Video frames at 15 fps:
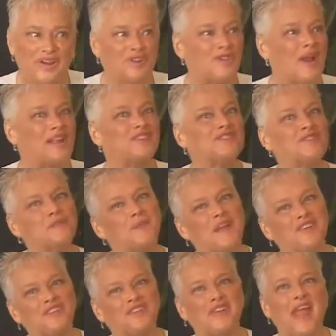
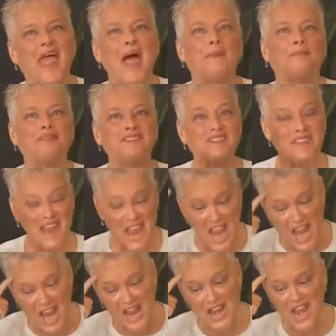Transformation happens
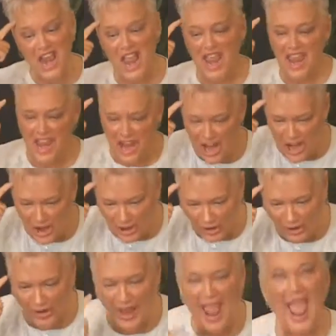in here,
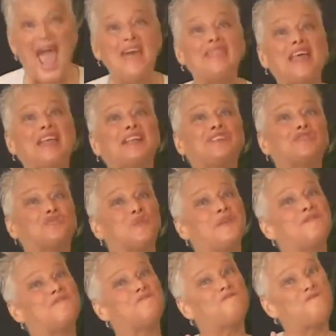and then it's
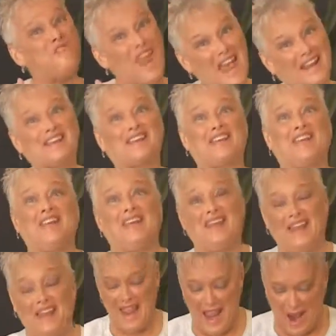reflected
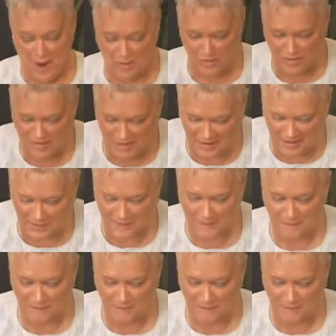out there.